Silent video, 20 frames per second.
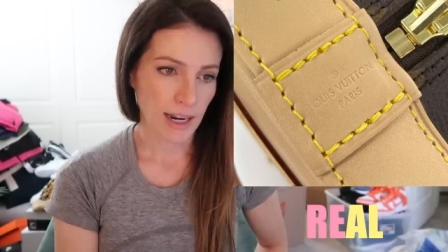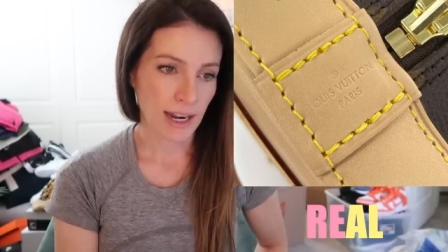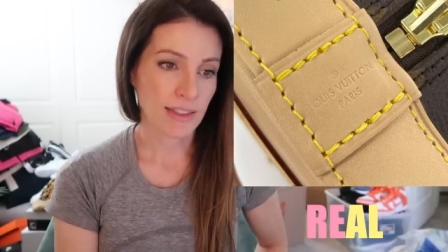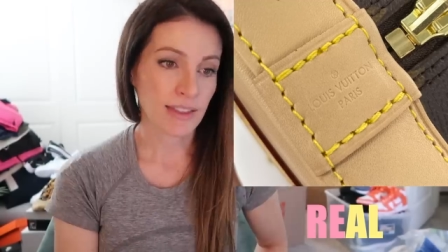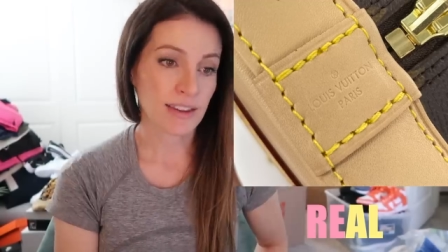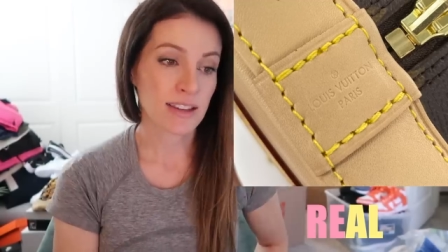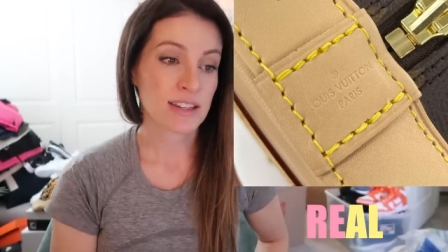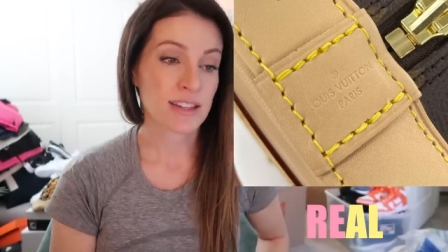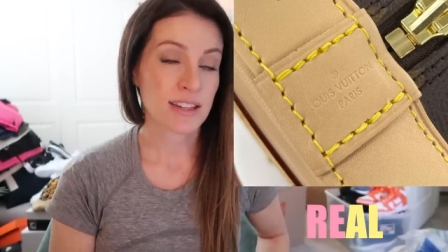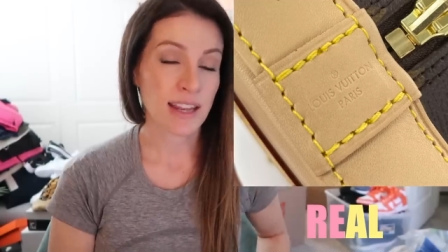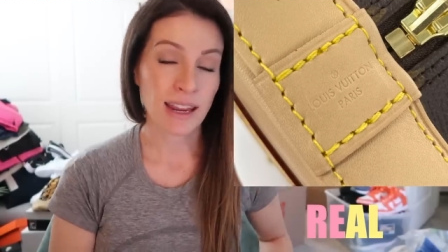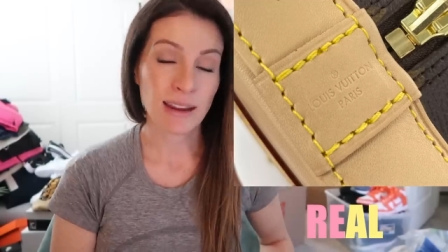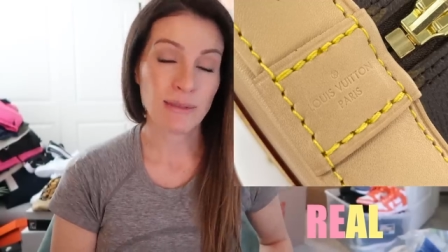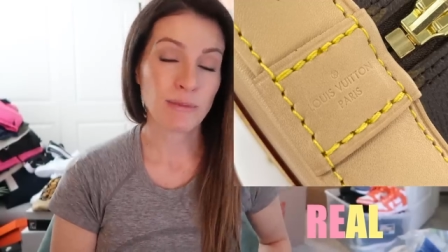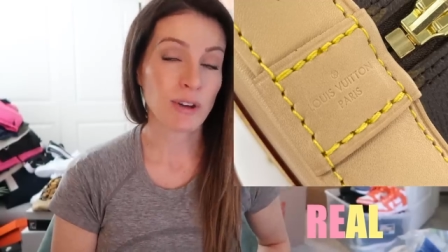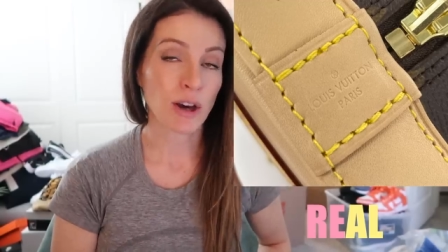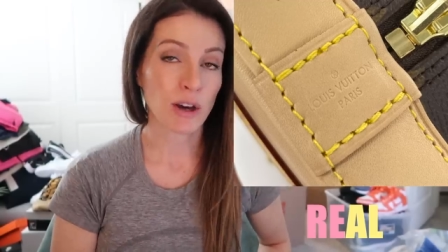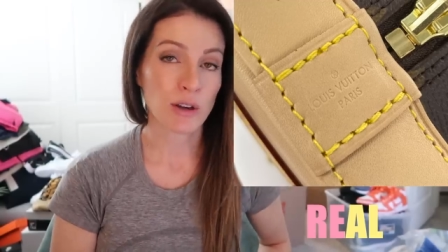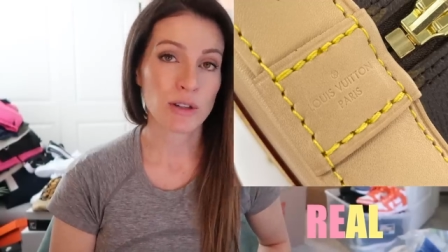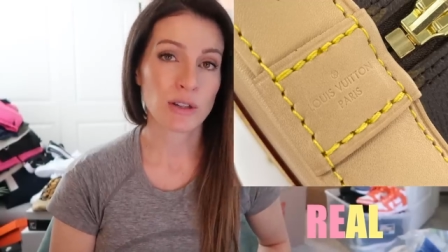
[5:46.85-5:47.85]
and the
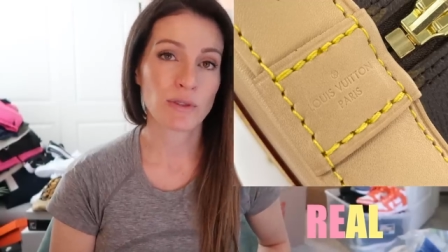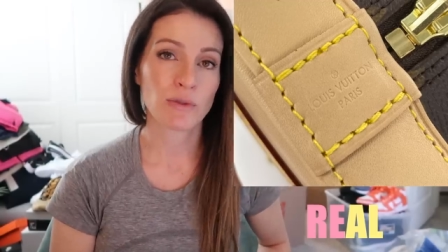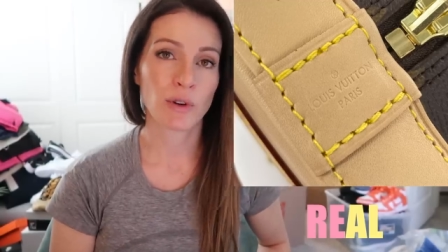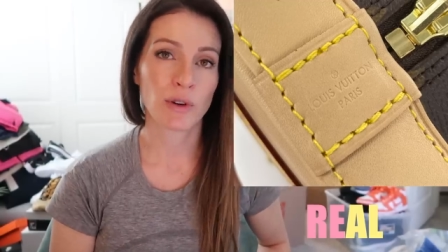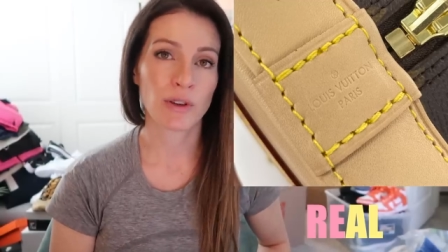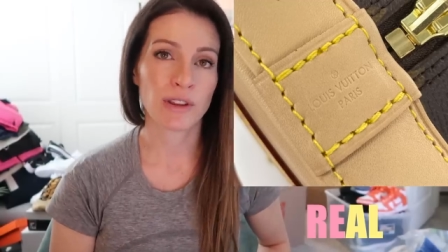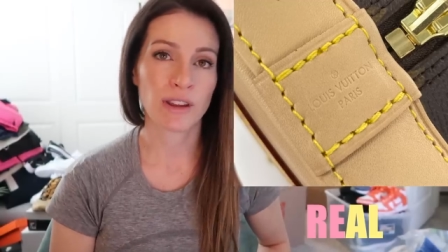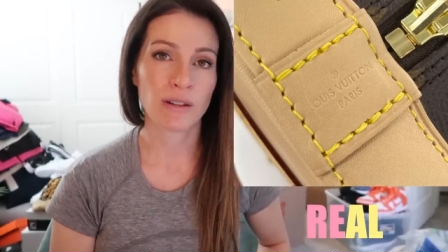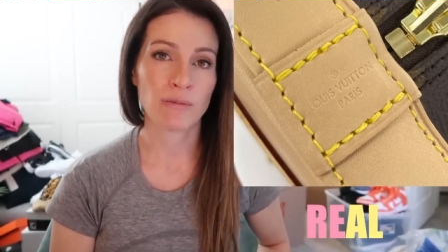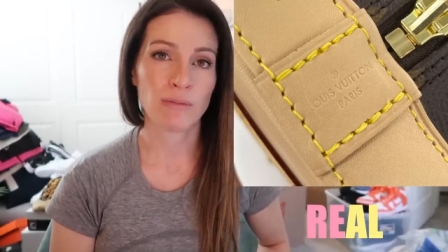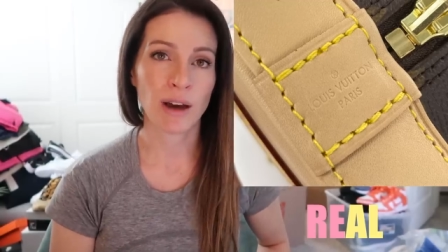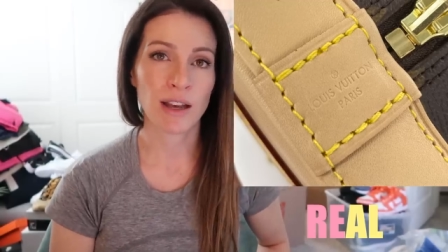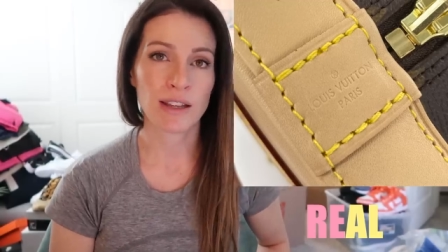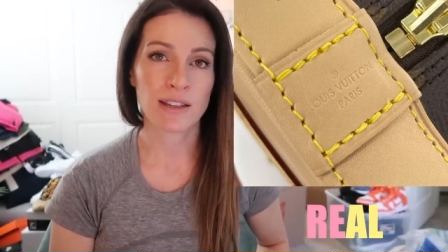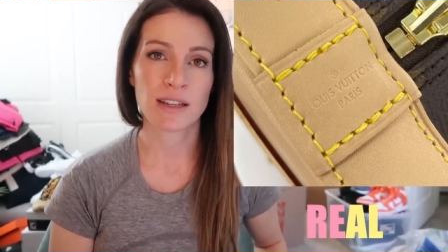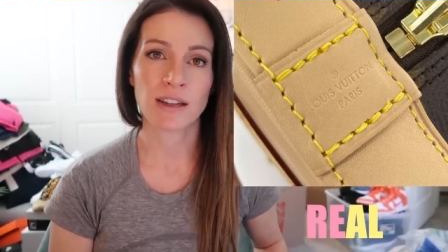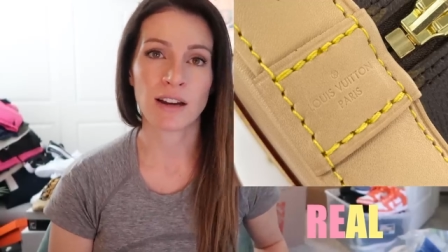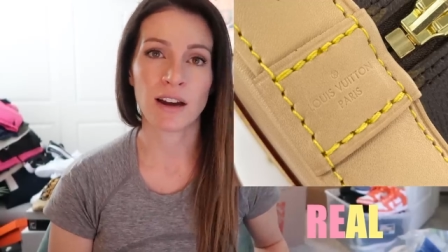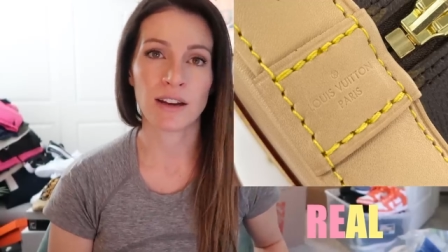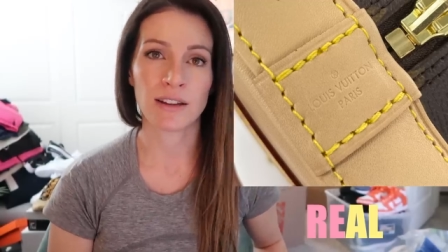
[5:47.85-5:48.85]
same goes for the
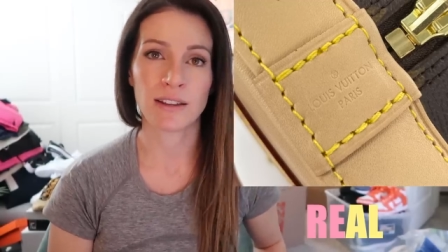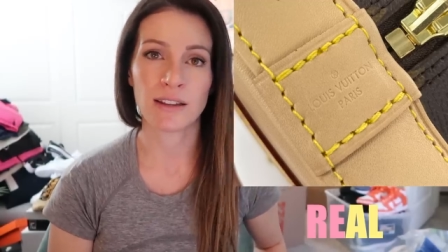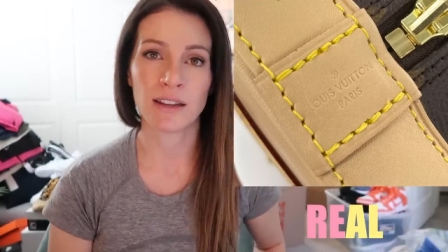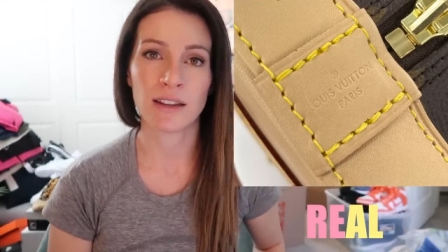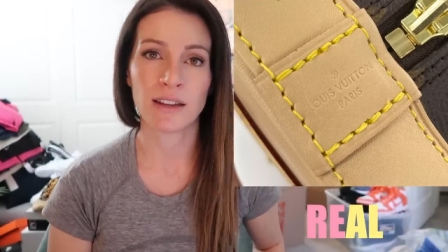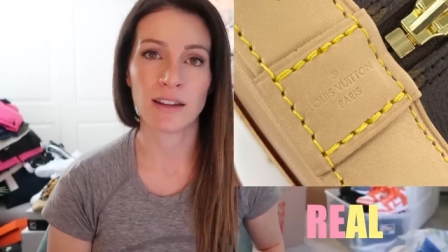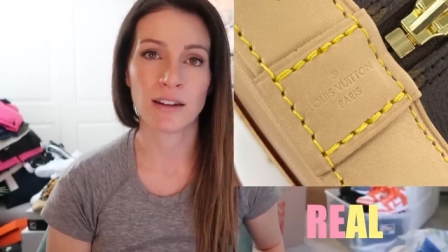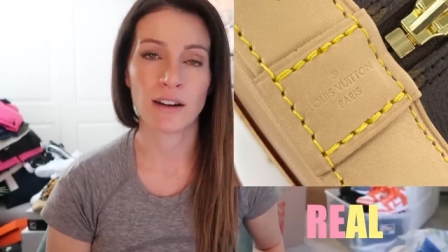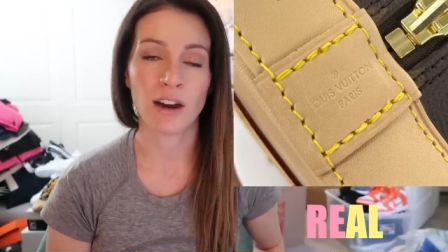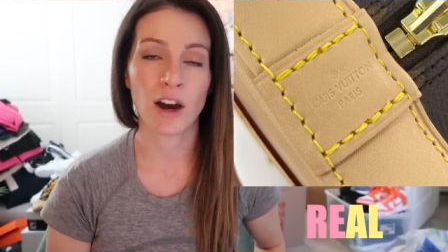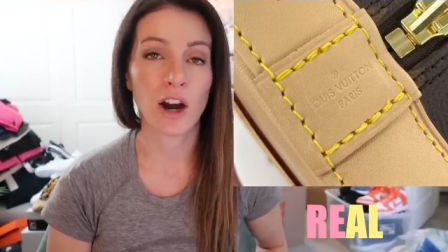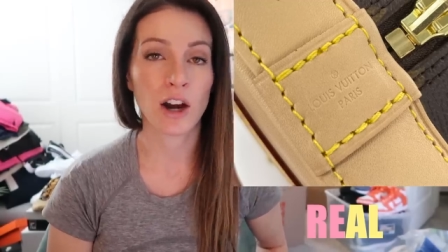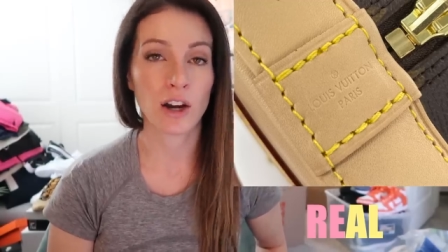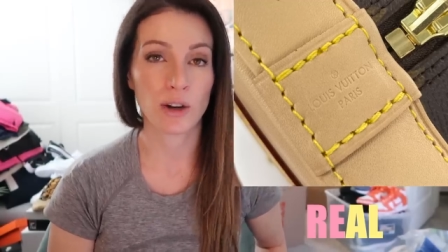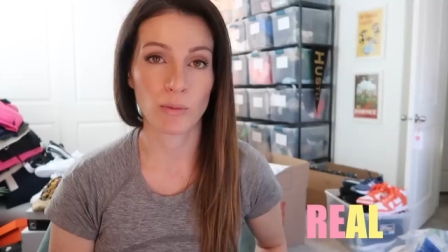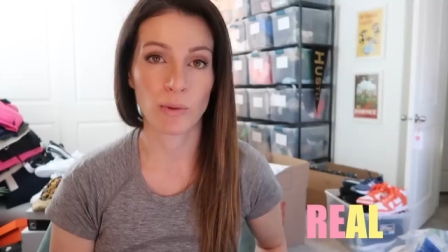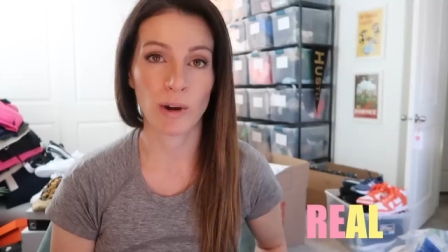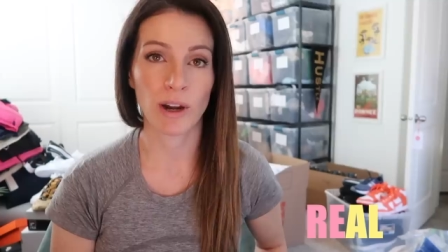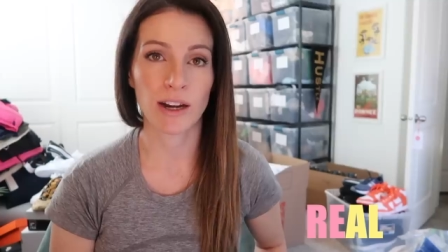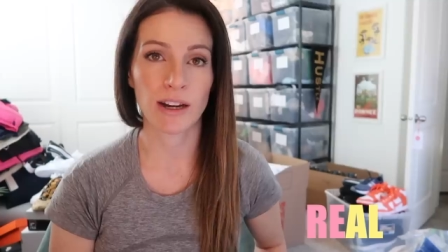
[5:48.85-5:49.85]
embossing on the
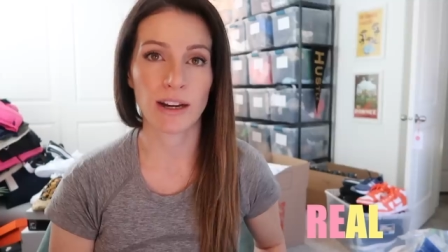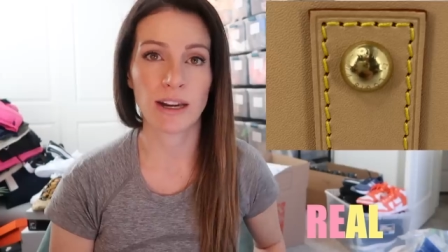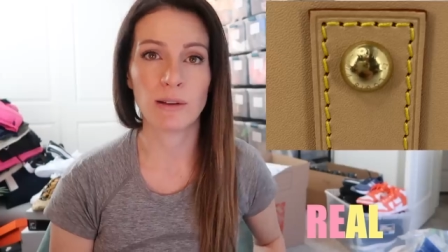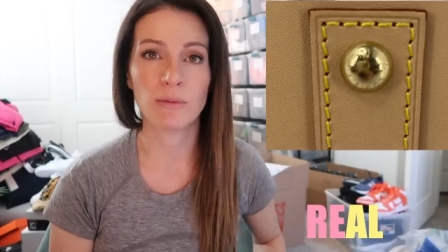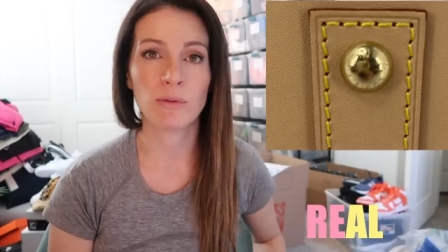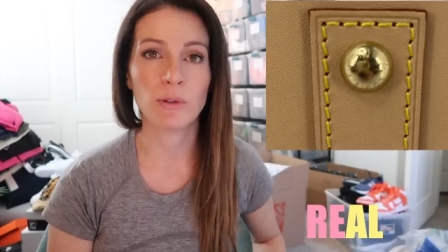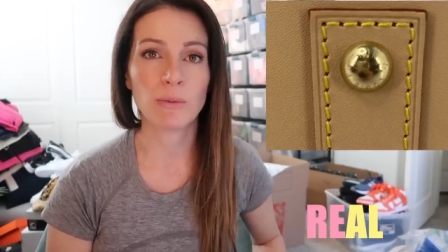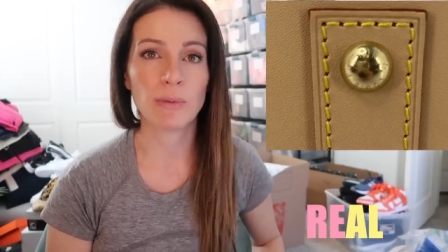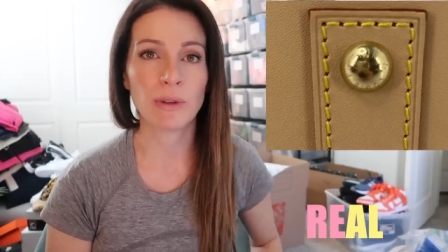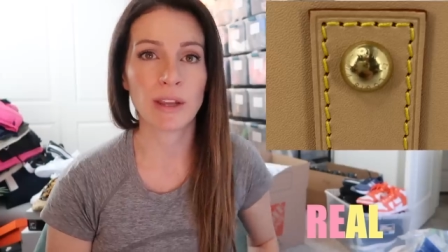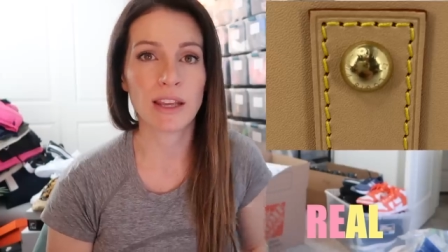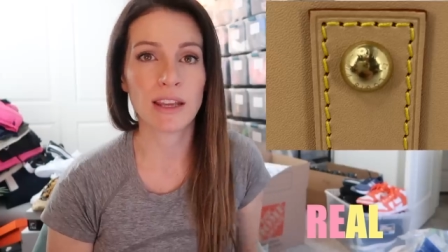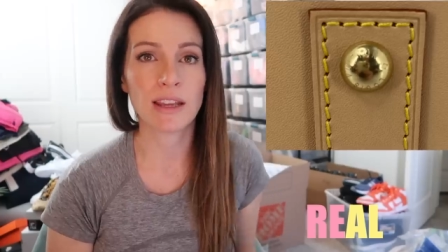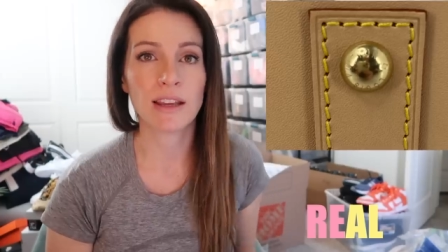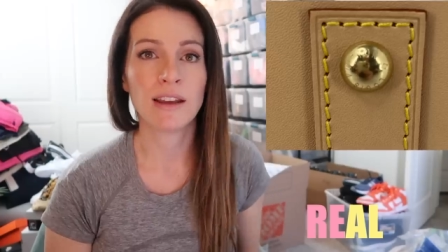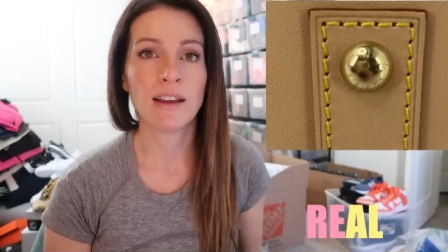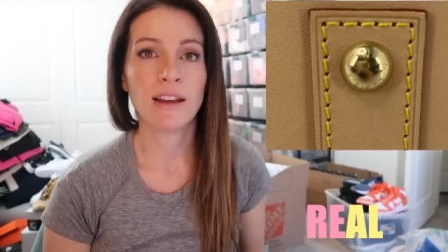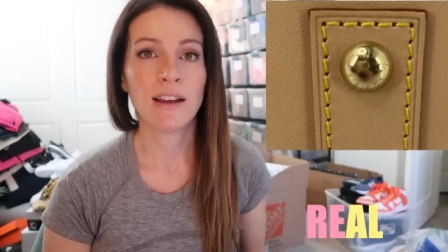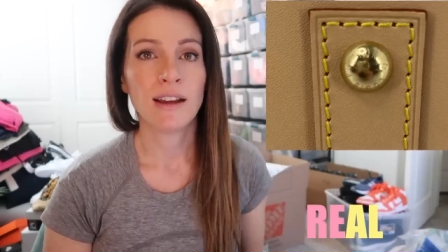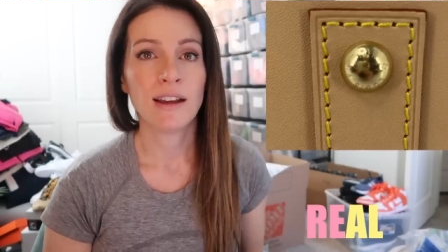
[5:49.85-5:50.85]
hardware. It will be